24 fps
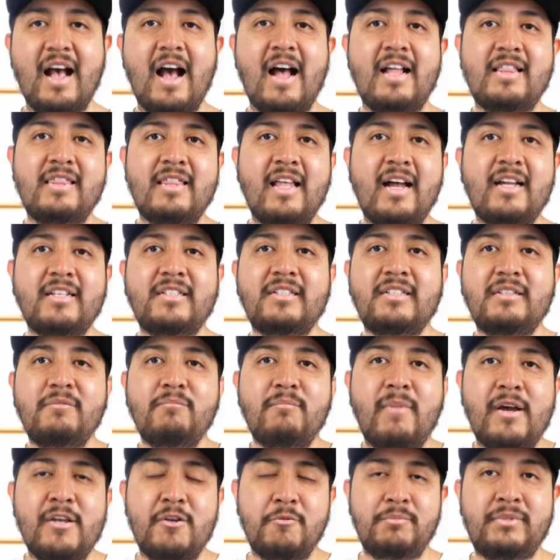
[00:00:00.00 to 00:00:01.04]
And that's
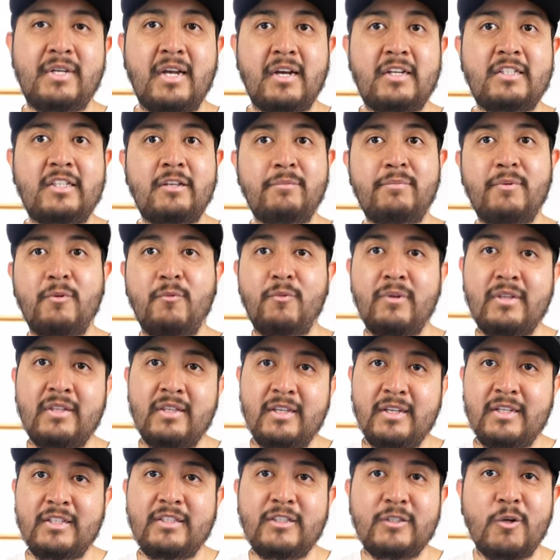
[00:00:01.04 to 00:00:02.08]
my objective with
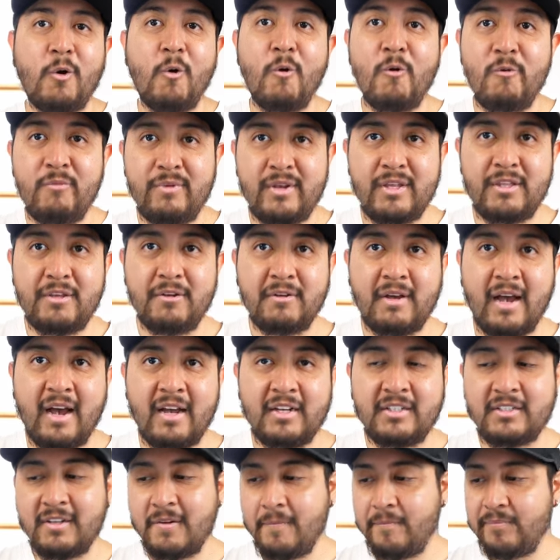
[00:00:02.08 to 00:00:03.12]
this whole video,
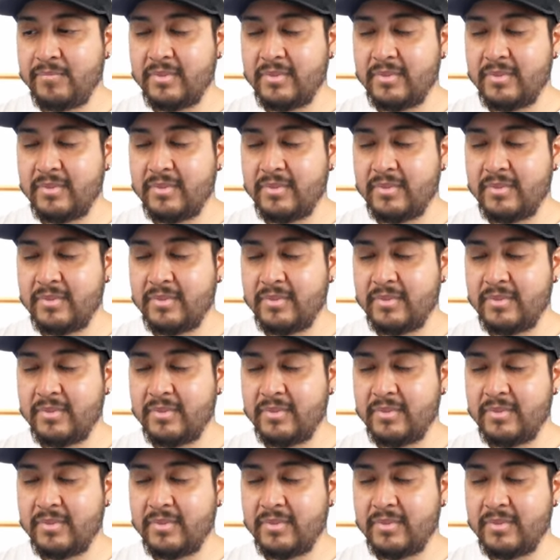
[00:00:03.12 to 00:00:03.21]
guys.